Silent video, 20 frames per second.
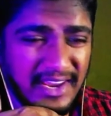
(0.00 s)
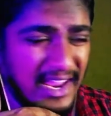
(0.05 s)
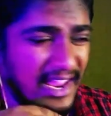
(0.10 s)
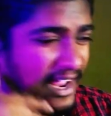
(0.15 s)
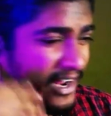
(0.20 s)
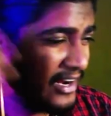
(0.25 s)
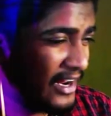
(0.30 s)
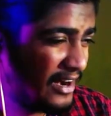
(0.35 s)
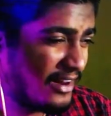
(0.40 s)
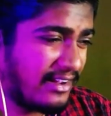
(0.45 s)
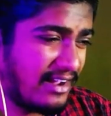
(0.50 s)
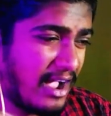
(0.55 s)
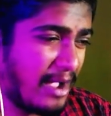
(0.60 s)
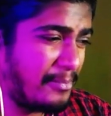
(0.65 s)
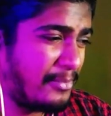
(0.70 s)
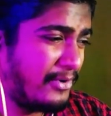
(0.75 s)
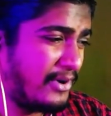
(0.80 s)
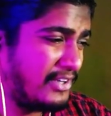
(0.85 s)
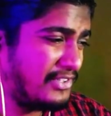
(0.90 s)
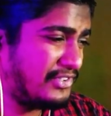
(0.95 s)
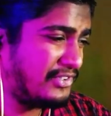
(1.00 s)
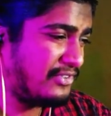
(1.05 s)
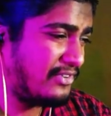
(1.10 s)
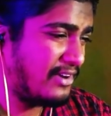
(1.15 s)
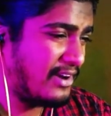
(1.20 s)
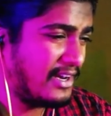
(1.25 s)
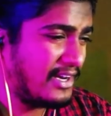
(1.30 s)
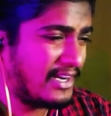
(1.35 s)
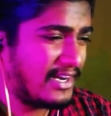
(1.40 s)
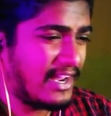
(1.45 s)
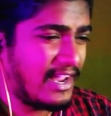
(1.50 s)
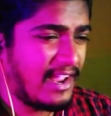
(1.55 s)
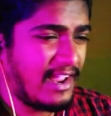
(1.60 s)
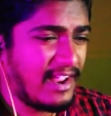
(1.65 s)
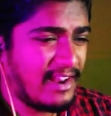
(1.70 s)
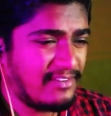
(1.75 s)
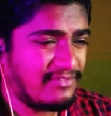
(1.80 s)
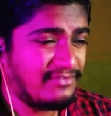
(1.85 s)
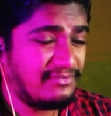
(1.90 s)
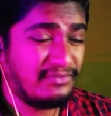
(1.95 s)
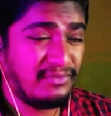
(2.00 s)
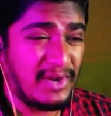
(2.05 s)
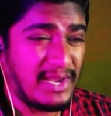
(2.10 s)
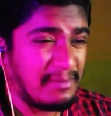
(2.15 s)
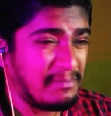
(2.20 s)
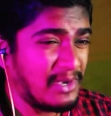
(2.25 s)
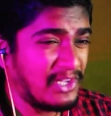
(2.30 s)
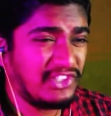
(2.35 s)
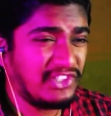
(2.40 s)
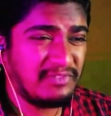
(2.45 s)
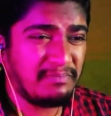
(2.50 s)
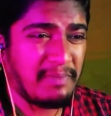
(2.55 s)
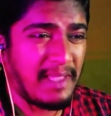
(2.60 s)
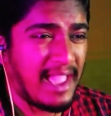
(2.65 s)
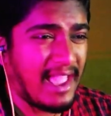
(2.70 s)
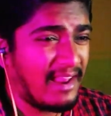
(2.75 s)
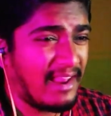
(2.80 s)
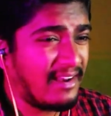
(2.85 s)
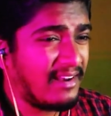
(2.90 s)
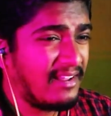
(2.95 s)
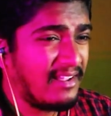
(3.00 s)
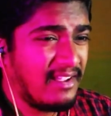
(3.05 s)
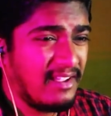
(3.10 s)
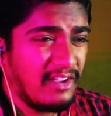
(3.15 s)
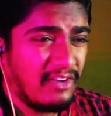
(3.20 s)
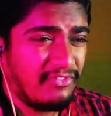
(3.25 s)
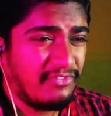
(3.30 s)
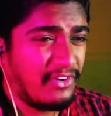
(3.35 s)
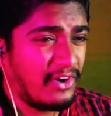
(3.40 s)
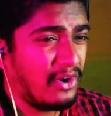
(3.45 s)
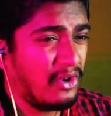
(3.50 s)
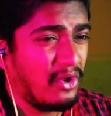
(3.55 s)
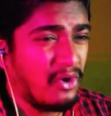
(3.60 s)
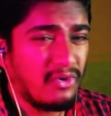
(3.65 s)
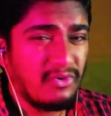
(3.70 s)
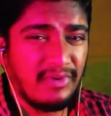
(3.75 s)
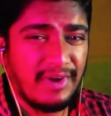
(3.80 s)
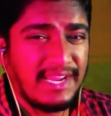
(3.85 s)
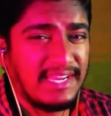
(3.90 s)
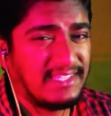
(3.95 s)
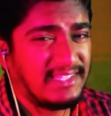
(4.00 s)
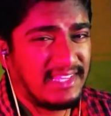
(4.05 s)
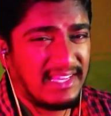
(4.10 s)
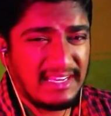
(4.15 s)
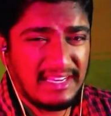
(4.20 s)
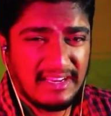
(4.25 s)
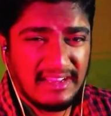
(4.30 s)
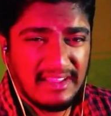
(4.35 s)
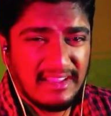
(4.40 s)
I got a copyright strike and three months ban for no reason.